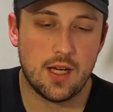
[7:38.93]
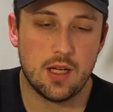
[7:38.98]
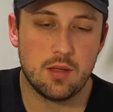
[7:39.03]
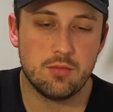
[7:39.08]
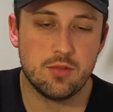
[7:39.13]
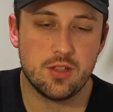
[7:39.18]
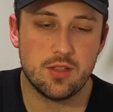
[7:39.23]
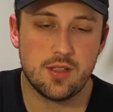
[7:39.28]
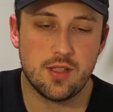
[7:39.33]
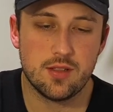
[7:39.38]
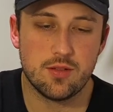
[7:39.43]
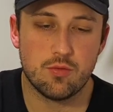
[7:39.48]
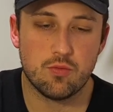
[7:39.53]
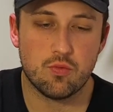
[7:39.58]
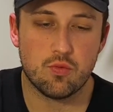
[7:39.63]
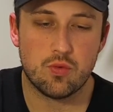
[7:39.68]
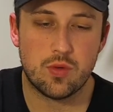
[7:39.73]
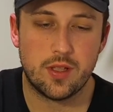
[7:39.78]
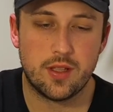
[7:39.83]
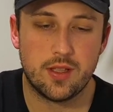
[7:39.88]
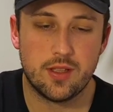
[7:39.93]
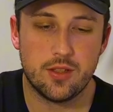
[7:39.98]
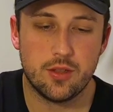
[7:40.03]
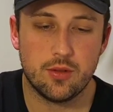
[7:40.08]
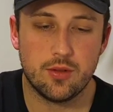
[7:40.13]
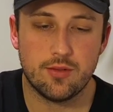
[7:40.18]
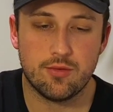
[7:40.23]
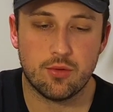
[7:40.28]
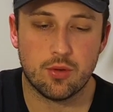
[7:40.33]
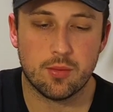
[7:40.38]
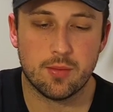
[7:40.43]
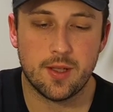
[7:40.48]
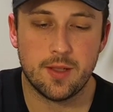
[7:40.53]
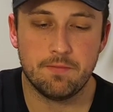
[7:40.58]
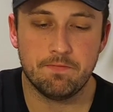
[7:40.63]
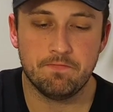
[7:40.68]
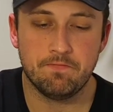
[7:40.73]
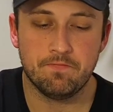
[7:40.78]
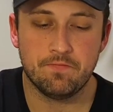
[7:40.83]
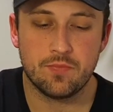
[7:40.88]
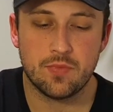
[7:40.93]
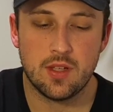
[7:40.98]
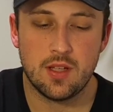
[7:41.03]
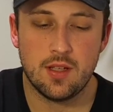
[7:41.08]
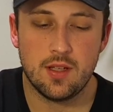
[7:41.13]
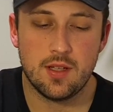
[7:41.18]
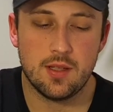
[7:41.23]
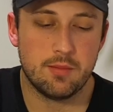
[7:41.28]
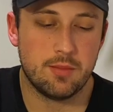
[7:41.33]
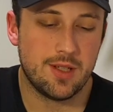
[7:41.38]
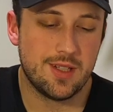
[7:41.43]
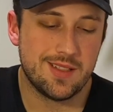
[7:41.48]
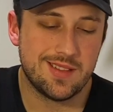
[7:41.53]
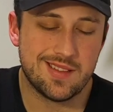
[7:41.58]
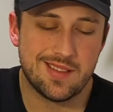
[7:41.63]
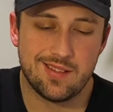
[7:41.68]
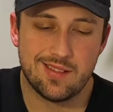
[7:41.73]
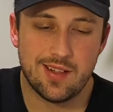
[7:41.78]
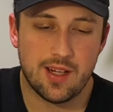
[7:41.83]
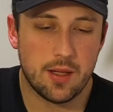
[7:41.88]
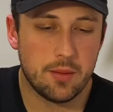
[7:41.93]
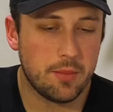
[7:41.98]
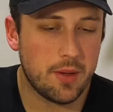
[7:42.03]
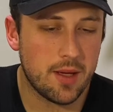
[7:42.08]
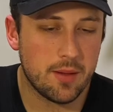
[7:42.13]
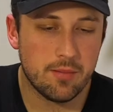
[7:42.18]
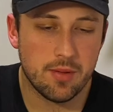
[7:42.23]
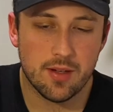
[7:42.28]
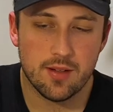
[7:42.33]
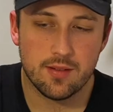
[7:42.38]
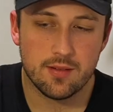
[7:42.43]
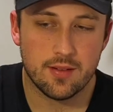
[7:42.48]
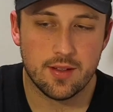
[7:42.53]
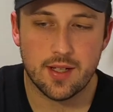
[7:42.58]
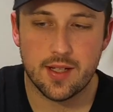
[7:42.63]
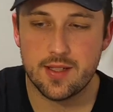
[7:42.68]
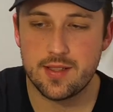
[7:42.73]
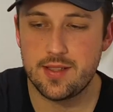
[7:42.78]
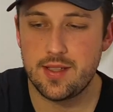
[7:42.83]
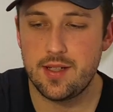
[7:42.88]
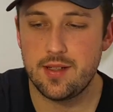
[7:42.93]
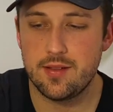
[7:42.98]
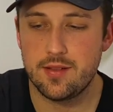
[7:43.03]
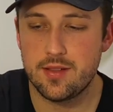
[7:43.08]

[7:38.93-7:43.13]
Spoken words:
Just doesn't really do it for me, but it's still not a bad beer, like I said.